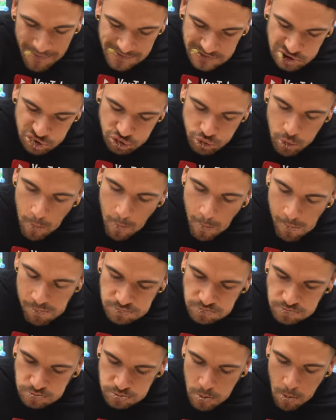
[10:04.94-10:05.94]
That's
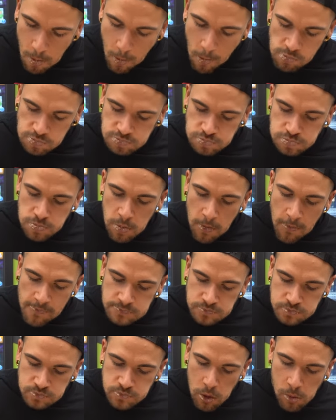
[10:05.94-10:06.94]
crazy.
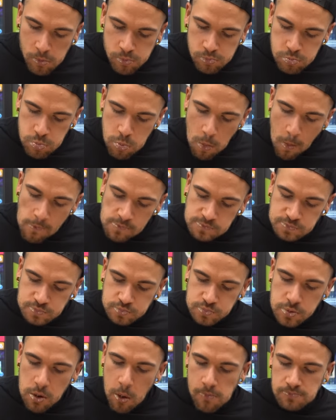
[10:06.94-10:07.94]
But it ain't
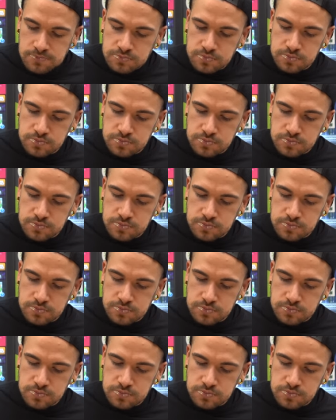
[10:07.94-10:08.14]
over yet.